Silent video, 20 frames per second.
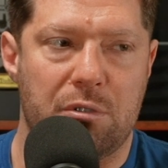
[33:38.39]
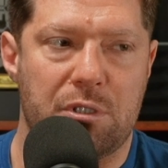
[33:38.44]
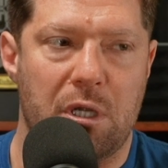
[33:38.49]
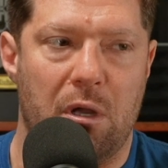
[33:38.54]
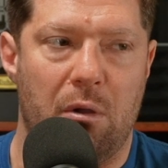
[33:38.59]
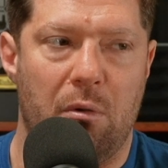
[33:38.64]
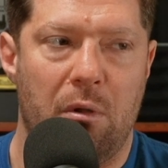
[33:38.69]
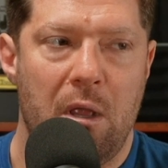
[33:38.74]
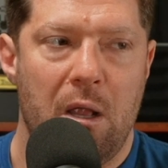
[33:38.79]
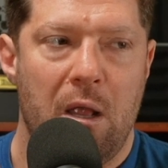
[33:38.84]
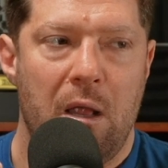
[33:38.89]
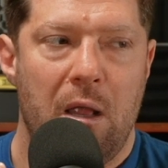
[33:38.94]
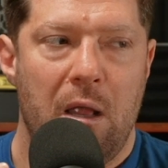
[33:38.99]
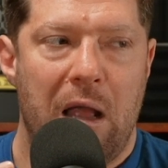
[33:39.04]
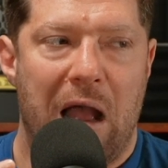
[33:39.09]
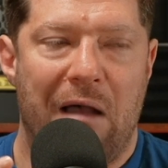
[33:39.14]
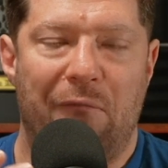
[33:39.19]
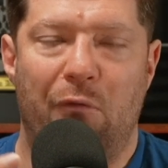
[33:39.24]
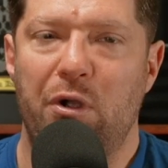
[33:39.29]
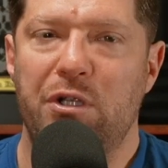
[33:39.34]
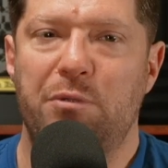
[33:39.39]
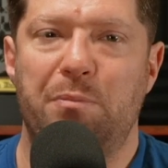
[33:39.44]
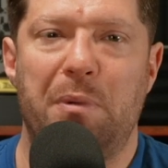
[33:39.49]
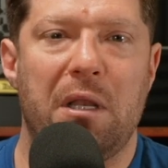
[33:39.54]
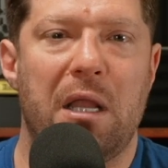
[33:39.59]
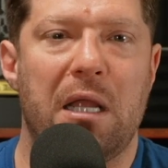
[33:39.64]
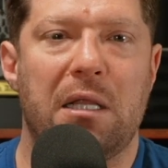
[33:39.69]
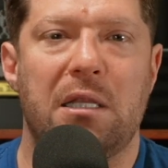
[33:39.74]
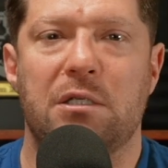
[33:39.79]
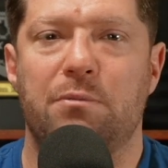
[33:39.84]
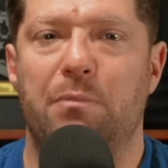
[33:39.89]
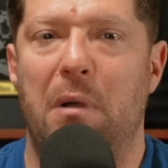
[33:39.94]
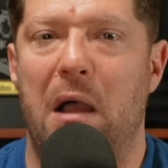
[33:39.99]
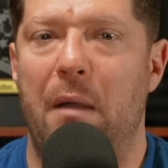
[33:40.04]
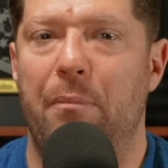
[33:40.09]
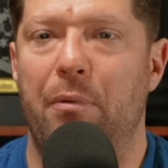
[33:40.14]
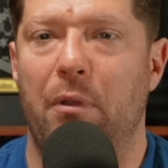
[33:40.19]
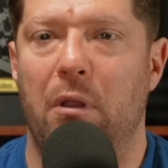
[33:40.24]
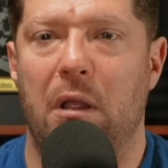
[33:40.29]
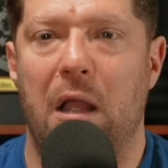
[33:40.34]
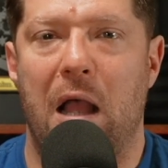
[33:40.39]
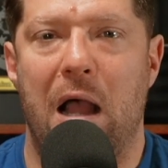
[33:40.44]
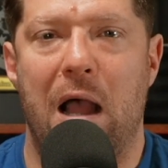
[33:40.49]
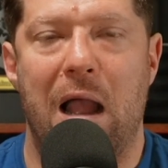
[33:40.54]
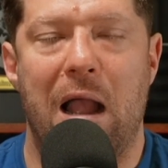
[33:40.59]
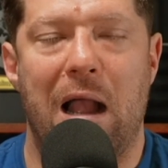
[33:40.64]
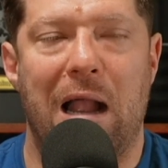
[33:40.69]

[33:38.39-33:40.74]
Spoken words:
So I've always been like this popular guy.